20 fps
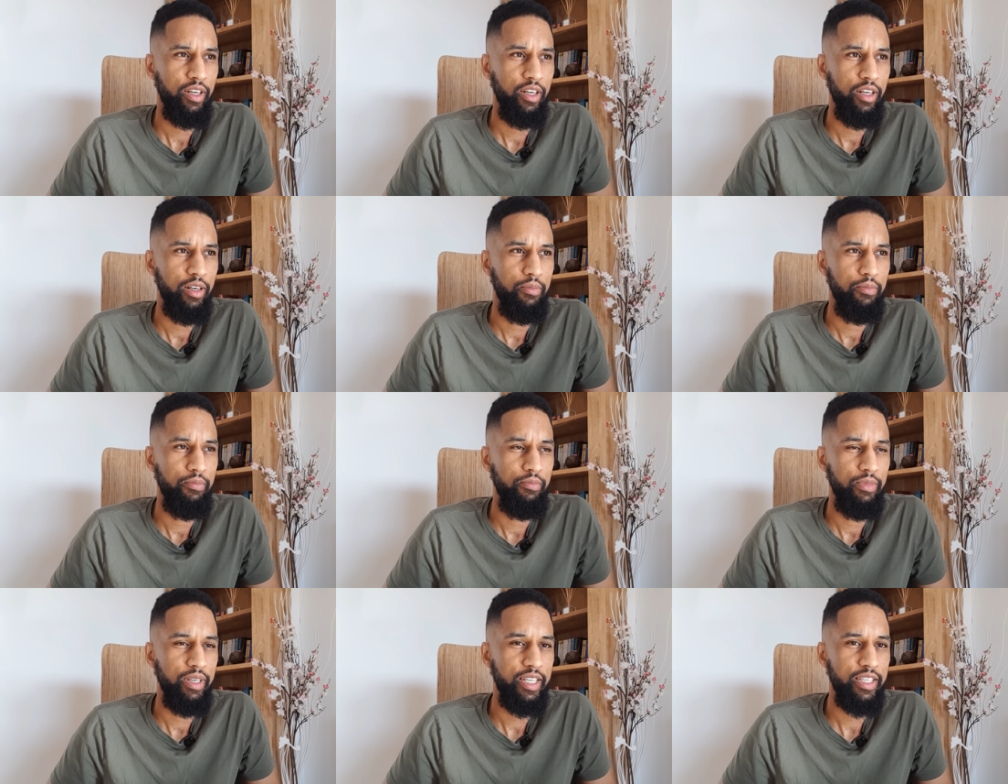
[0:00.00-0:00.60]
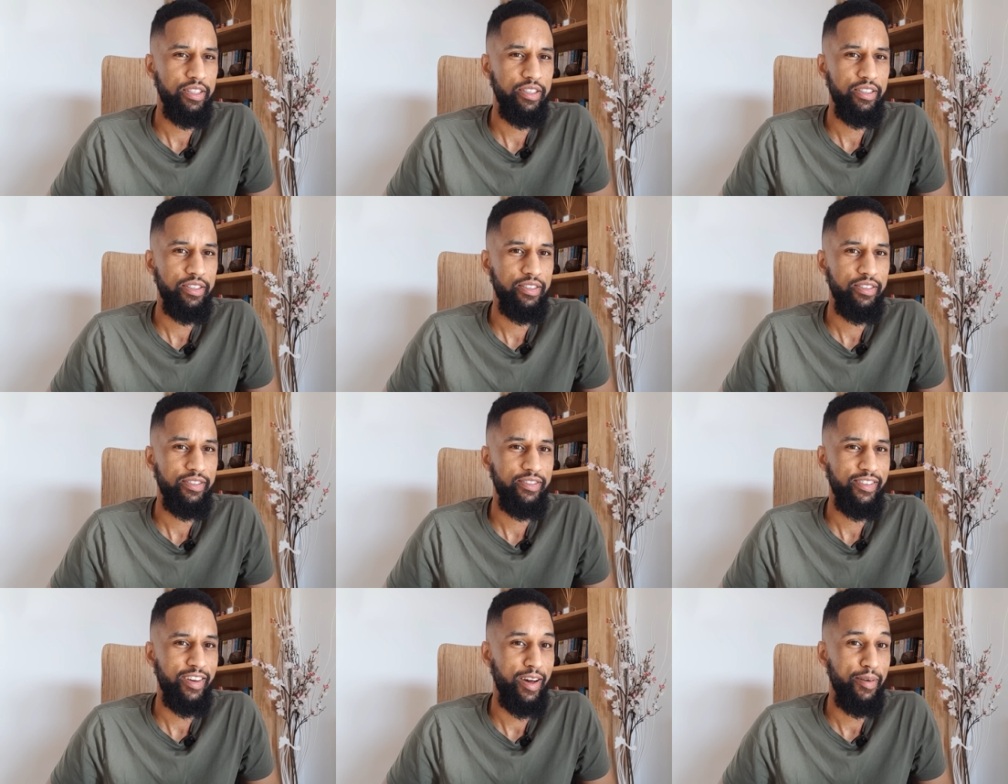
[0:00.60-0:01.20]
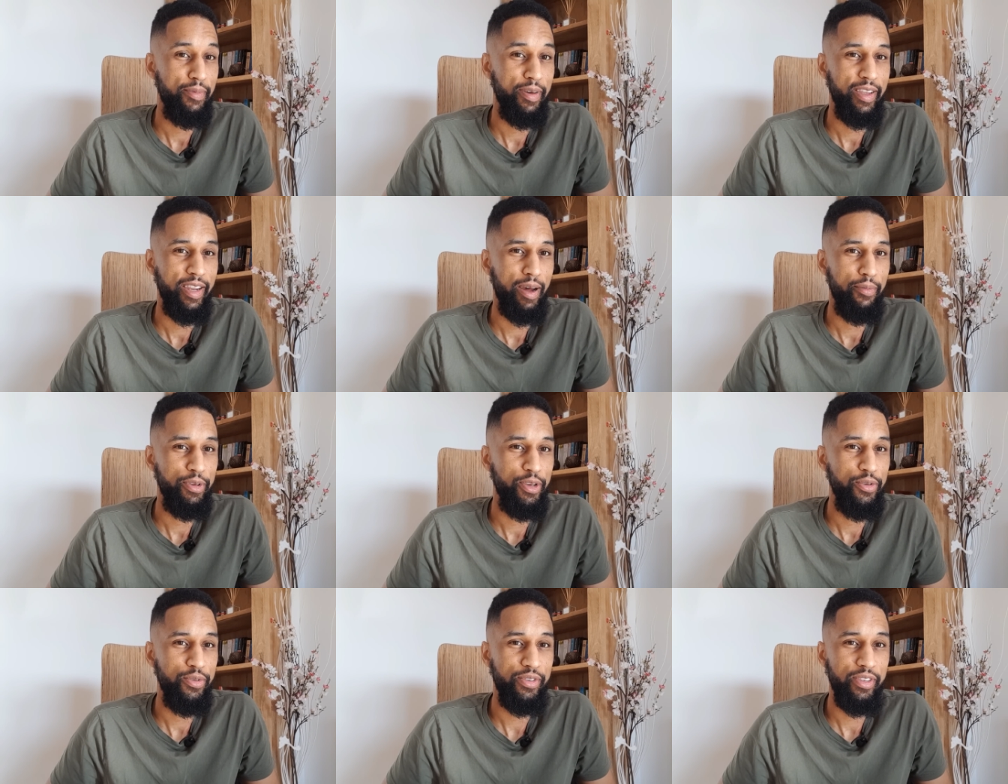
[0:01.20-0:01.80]
I'm used
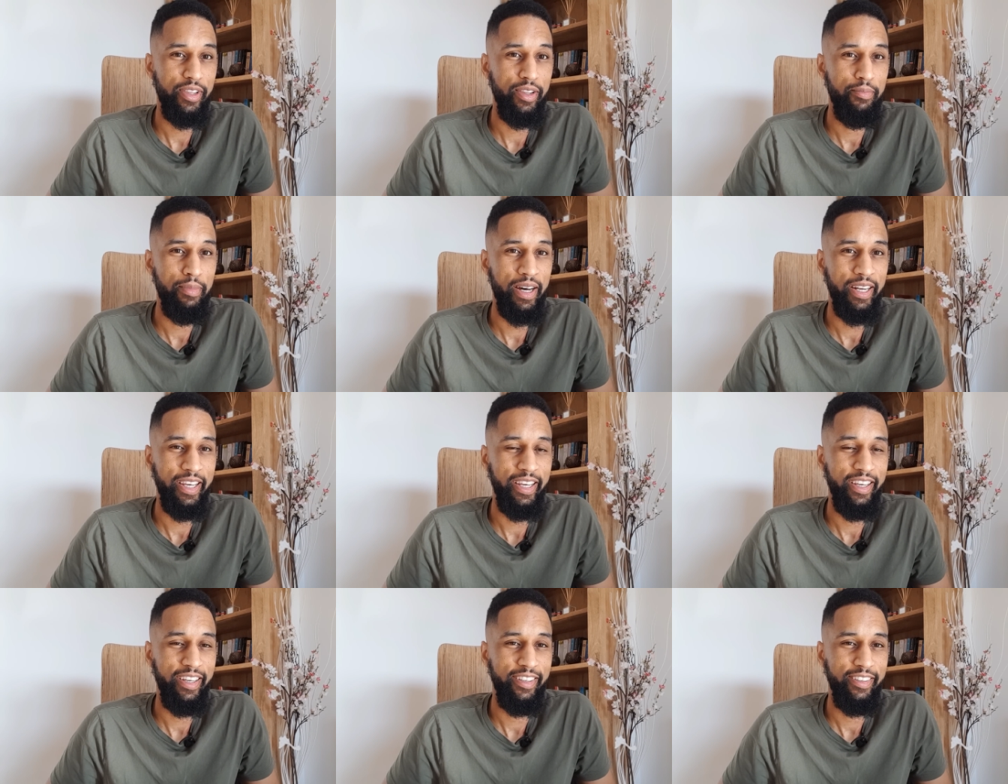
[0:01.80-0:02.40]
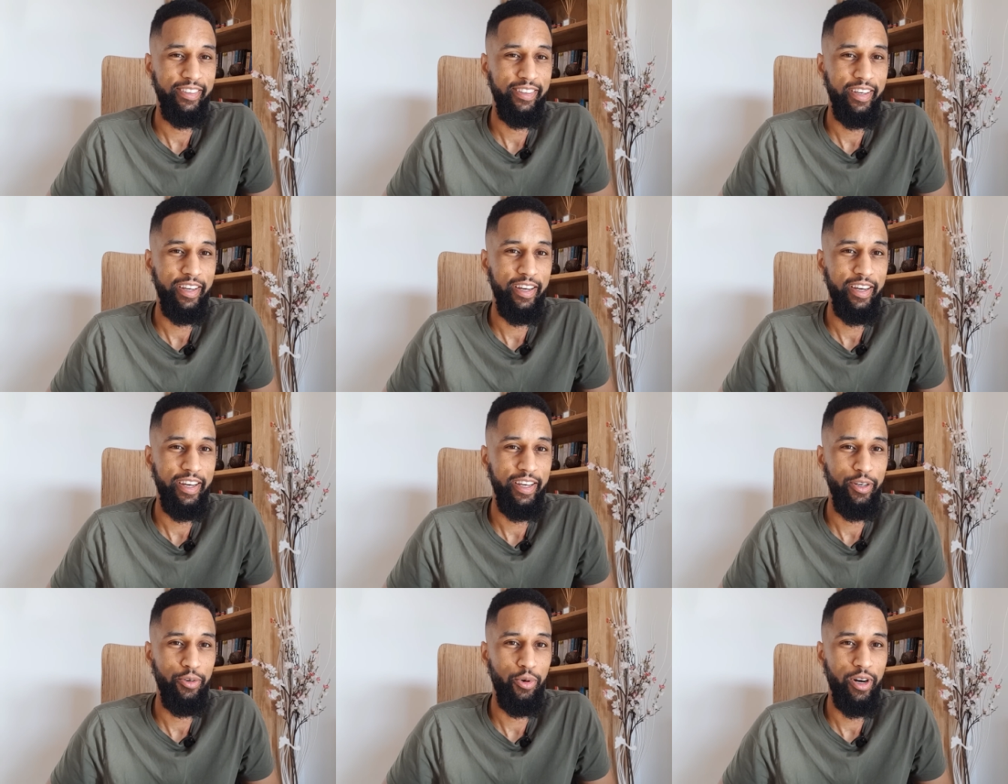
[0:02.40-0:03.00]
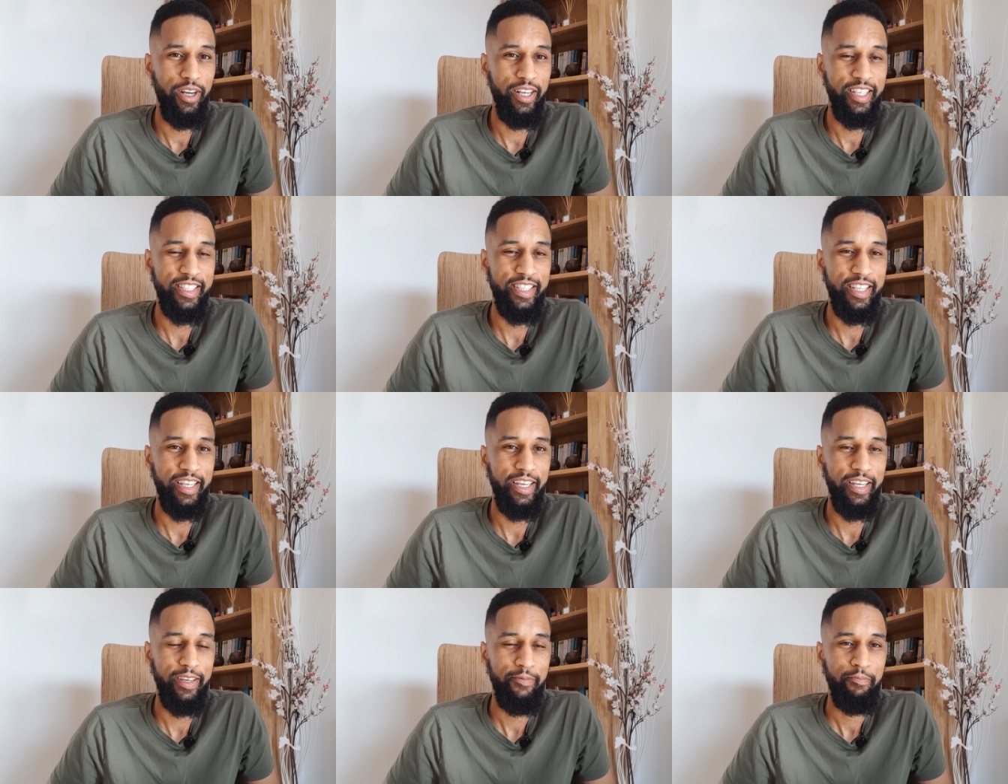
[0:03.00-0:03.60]
to the money. Yeah, in all
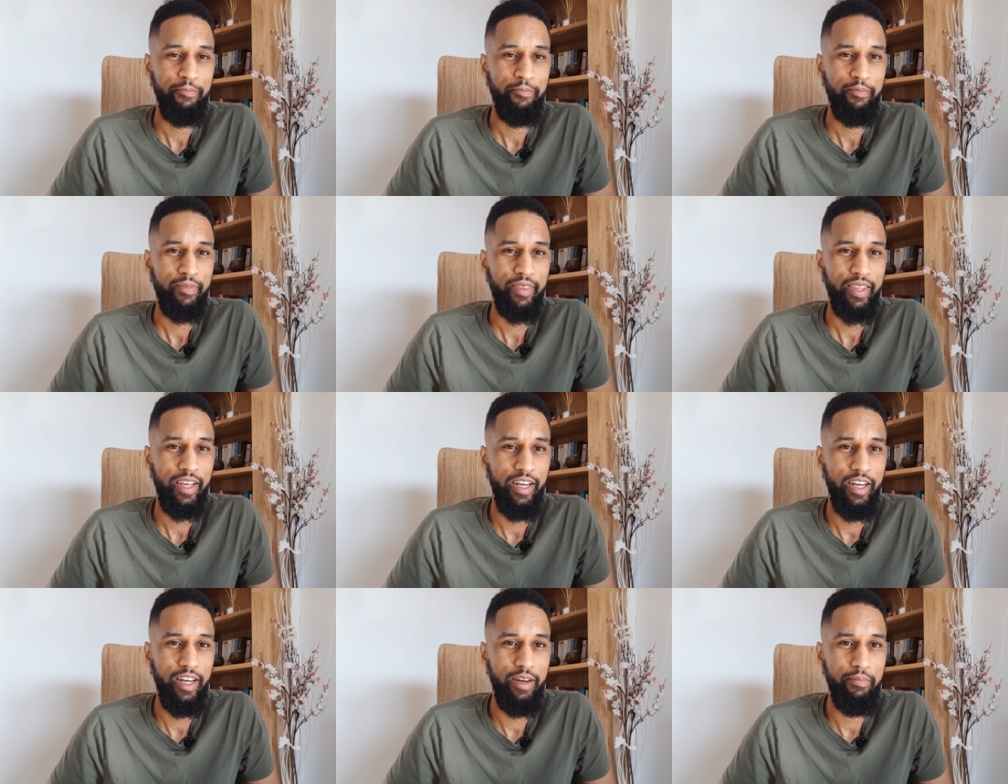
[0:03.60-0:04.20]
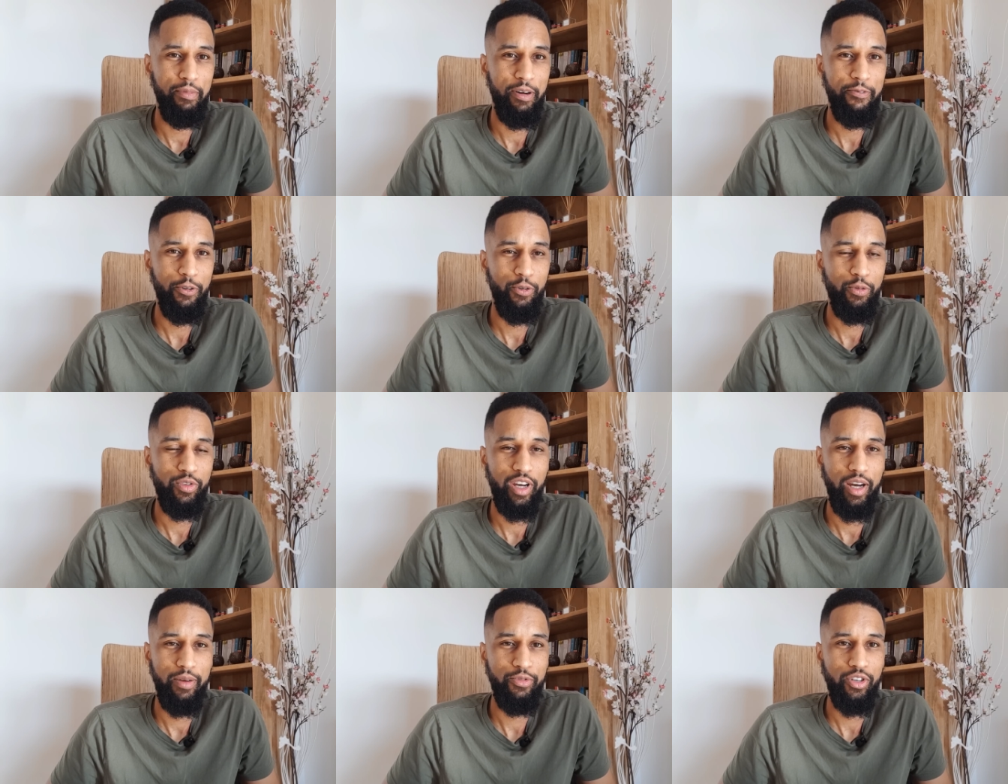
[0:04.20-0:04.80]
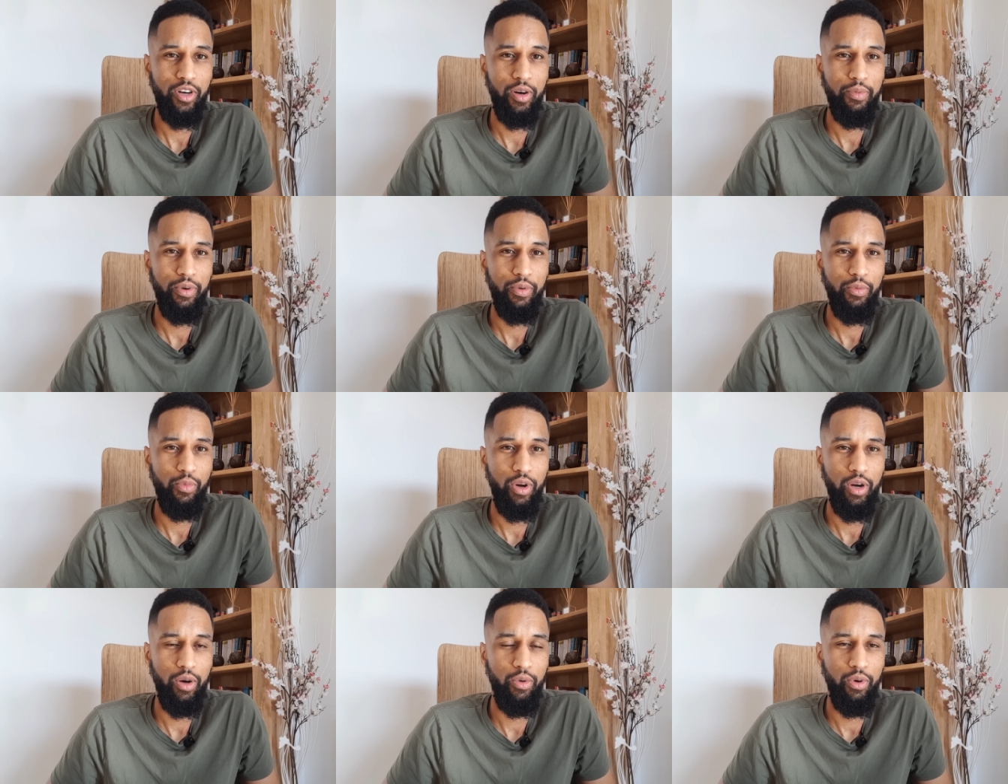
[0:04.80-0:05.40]
honesty, my full-time job
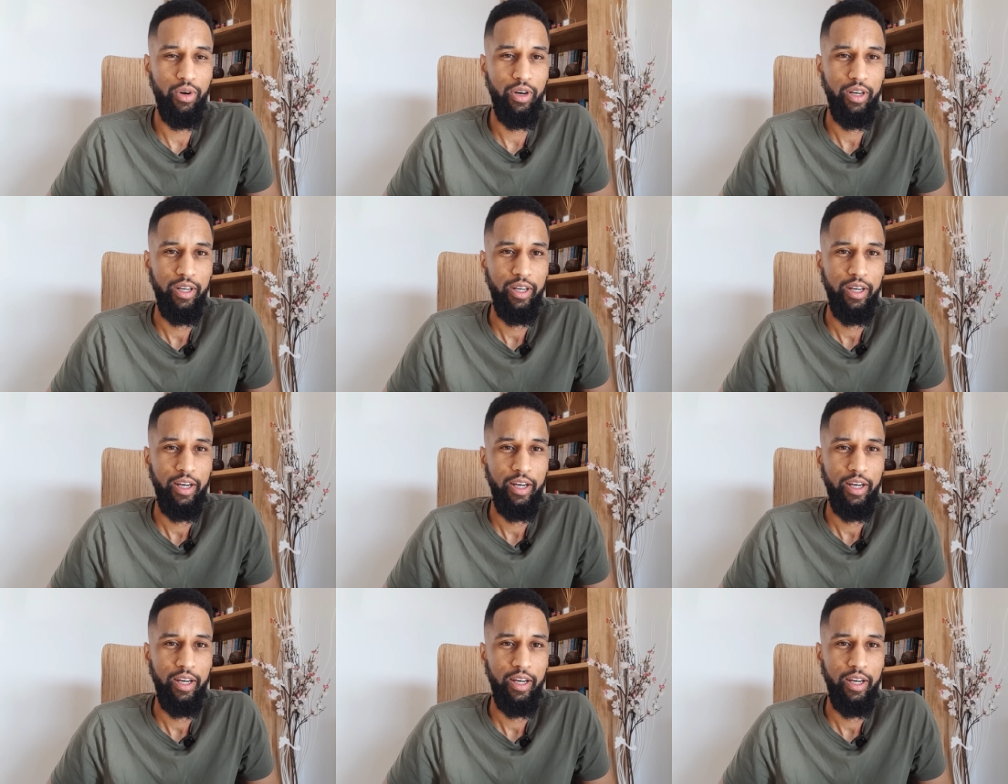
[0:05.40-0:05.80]
will